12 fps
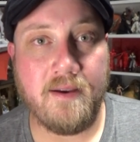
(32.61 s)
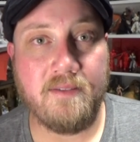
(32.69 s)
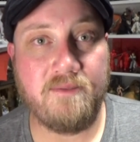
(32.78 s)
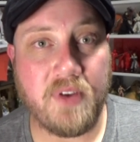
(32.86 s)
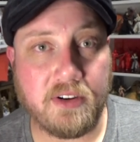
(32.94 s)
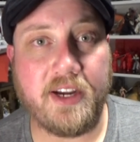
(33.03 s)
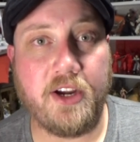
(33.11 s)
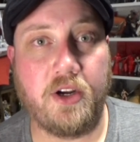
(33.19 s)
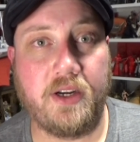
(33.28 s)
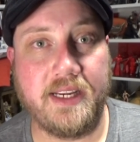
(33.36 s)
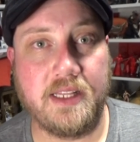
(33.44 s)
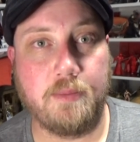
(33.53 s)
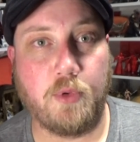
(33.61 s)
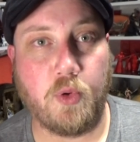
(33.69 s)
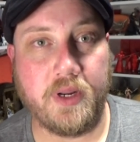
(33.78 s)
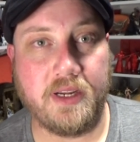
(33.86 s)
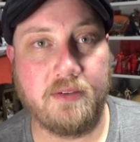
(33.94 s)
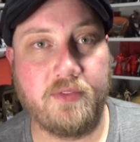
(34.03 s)
very early in the
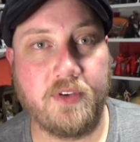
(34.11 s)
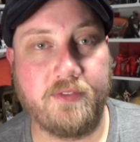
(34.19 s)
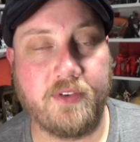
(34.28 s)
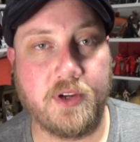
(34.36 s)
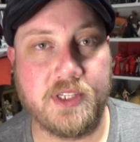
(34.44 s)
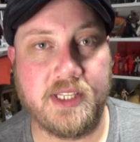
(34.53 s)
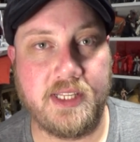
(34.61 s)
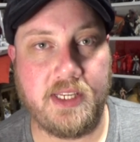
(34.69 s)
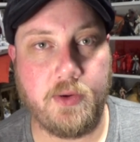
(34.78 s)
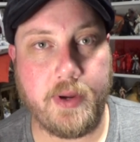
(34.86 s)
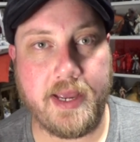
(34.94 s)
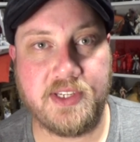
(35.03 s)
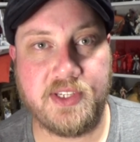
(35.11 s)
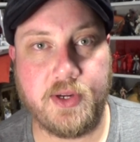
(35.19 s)
morning for folks in the US.